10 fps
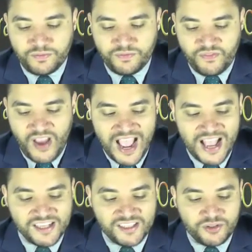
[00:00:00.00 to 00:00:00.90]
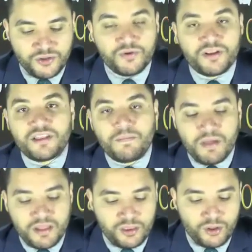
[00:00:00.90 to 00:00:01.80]
fast during the
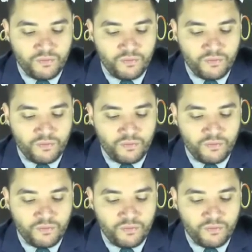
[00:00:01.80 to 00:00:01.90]
month